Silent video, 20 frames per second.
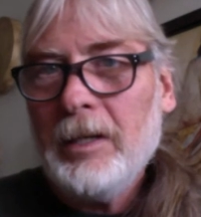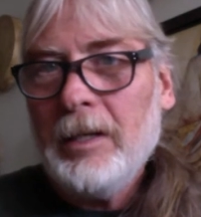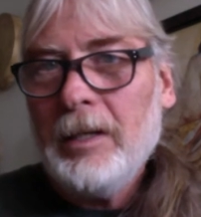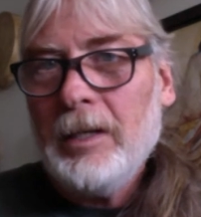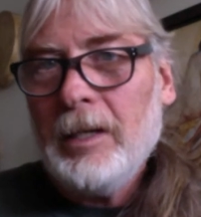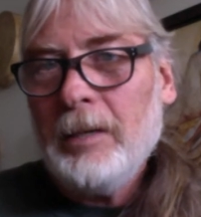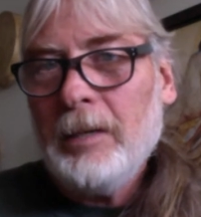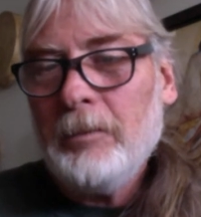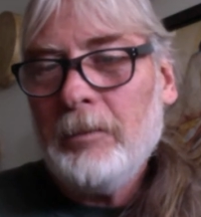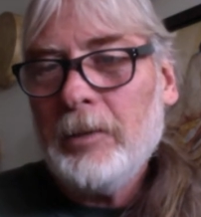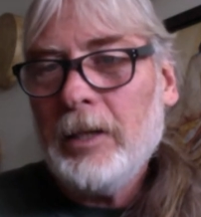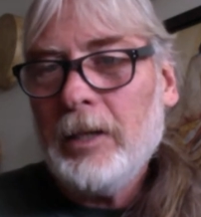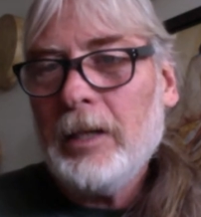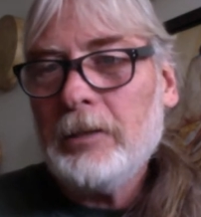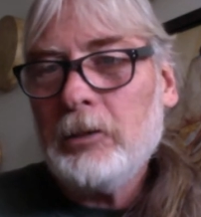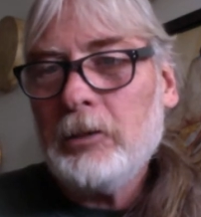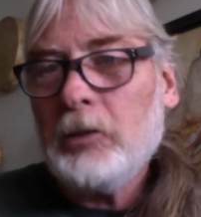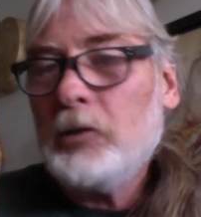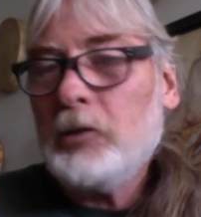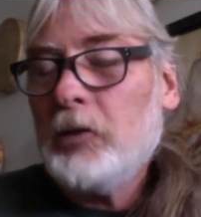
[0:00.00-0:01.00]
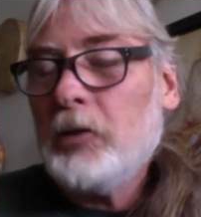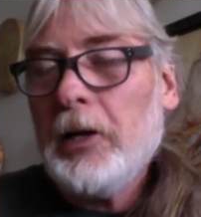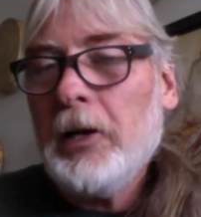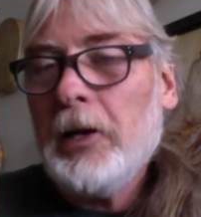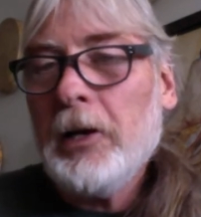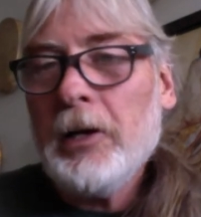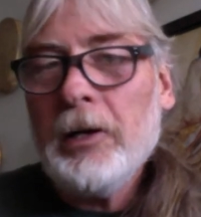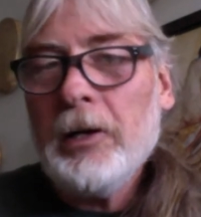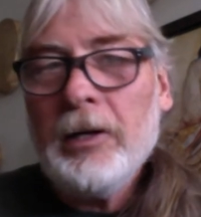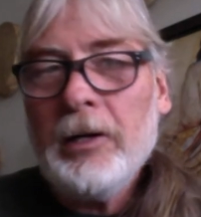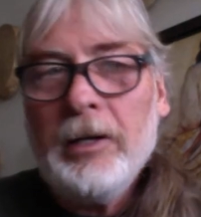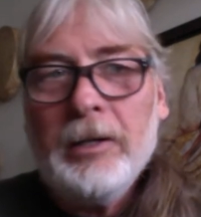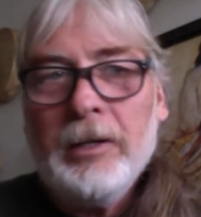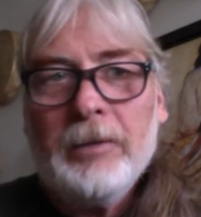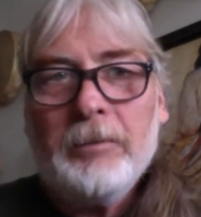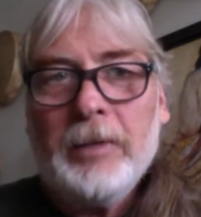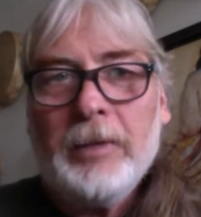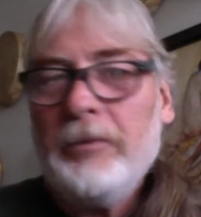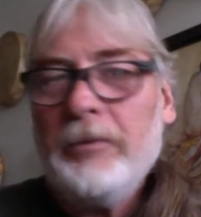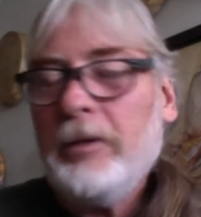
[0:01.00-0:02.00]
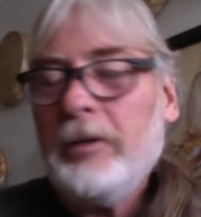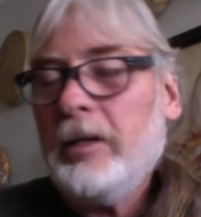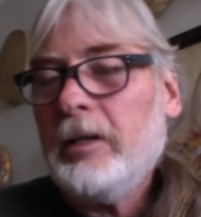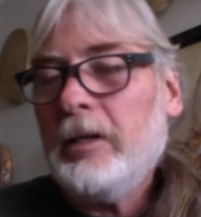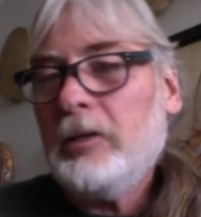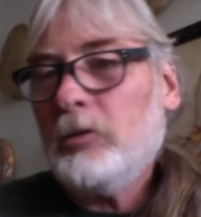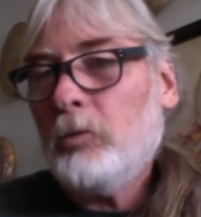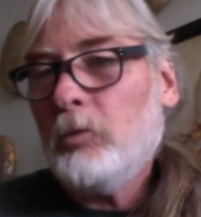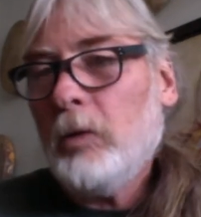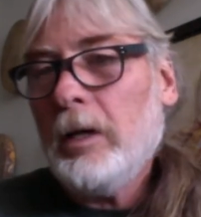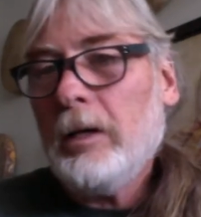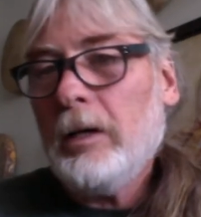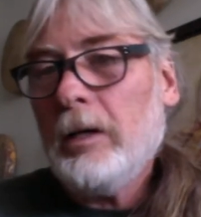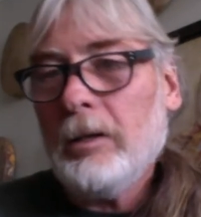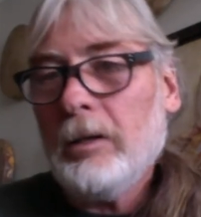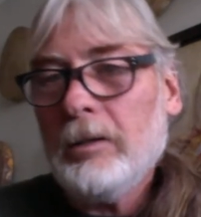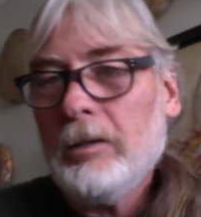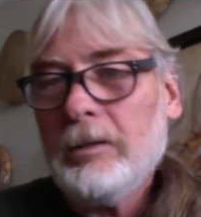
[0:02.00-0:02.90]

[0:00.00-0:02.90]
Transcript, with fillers: and we're not just there when everything's well.